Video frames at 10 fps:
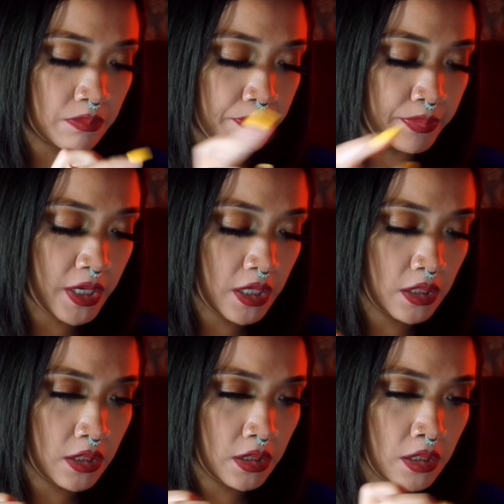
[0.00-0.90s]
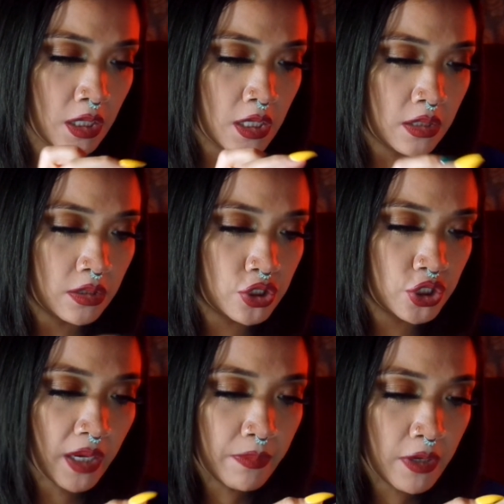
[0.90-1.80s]
button, the
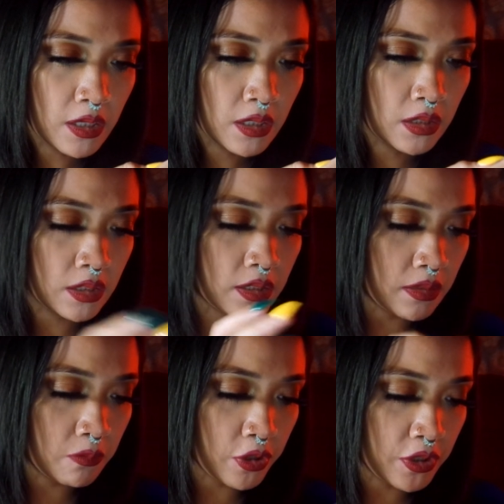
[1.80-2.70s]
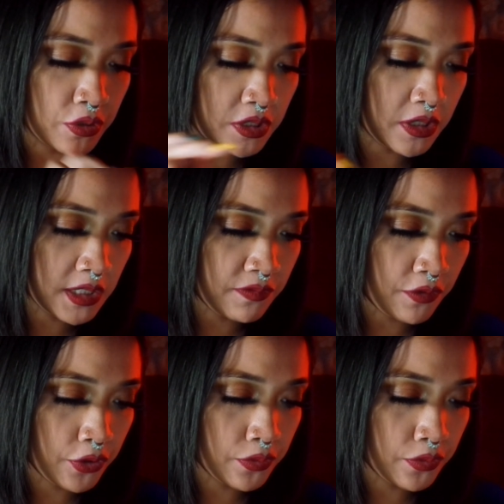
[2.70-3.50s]
check button, and then we're gonna go to the next photo.